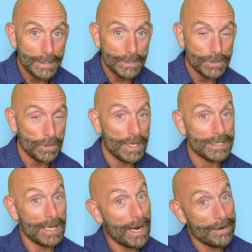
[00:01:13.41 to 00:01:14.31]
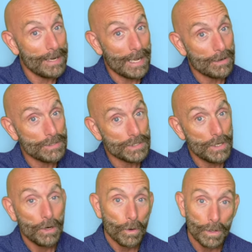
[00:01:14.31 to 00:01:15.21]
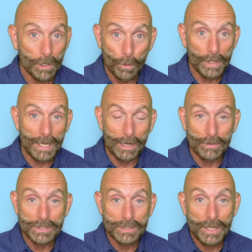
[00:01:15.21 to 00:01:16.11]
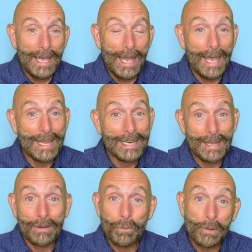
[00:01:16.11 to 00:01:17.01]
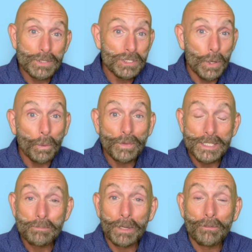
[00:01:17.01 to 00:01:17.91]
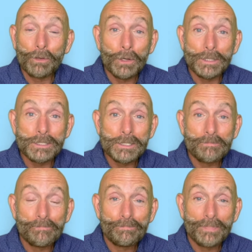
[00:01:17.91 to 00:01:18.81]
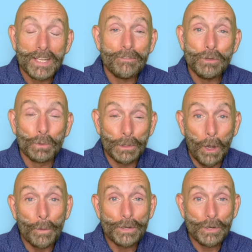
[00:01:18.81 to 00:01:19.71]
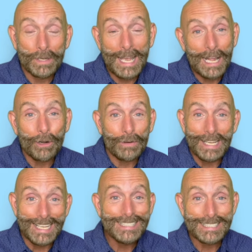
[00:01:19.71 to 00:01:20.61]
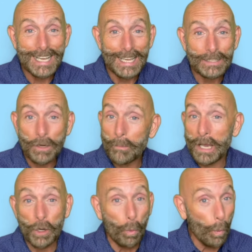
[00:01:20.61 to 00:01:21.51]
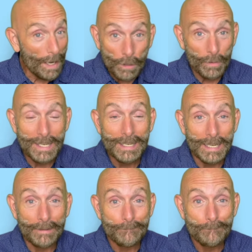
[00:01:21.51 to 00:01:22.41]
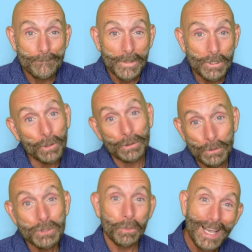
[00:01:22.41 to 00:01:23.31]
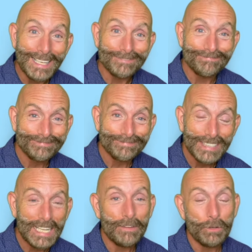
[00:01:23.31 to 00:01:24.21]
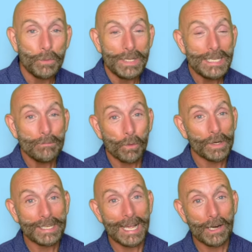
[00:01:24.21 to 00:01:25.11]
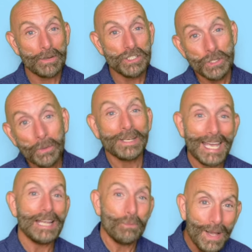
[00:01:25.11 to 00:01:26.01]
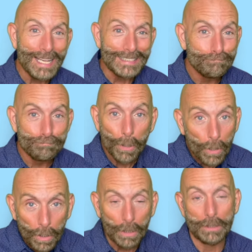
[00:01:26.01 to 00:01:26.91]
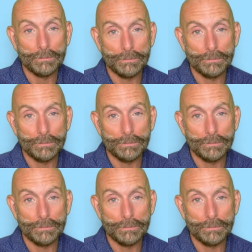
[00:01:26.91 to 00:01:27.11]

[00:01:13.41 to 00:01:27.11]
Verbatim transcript: So it has higher calories or lower calories. And we were sold this bill of goods that if you lower your calorie intake, no matter what you're eating, you'll lose weight. And if you eat more calories, you'll gain weight. Bull!